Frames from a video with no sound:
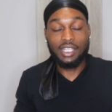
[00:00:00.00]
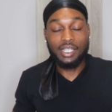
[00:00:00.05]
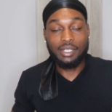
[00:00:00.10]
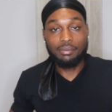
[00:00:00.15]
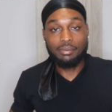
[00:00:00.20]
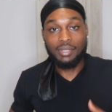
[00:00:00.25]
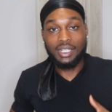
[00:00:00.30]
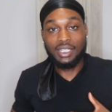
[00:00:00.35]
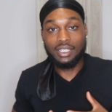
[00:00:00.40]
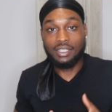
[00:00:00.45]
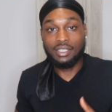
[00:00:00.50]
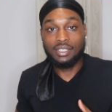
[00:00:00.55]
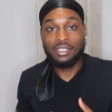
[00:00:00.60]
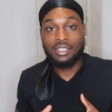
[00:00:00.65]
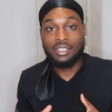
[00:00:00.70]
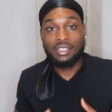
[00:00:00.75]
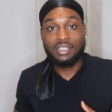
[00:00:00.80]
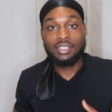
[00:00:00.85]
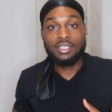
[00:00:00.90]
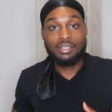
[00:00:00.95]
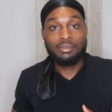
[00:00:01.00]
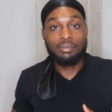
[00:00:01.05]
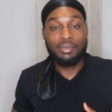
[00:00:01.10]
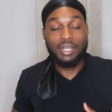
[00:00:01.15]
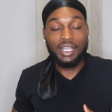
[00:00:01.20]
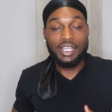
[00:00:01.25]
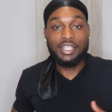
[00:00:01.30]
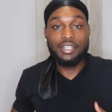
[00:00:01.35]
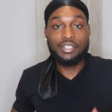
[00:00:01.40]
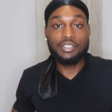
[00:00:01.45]
Like, my
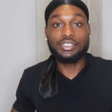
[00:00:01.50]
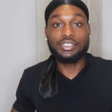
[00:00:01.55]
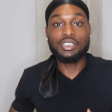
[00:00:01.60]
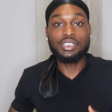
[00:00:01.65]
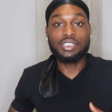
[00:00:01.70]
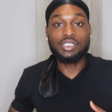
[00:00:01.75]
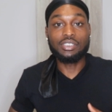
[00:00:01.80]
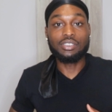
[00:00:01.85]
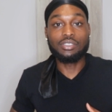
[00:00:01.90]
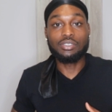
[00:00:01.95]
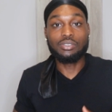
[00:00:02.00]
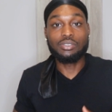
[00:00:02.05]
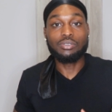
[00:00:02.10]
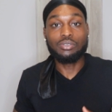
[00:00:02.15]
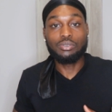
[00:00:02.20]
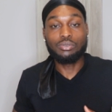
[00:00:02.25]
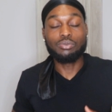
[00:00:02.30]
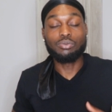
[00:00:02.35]
energy is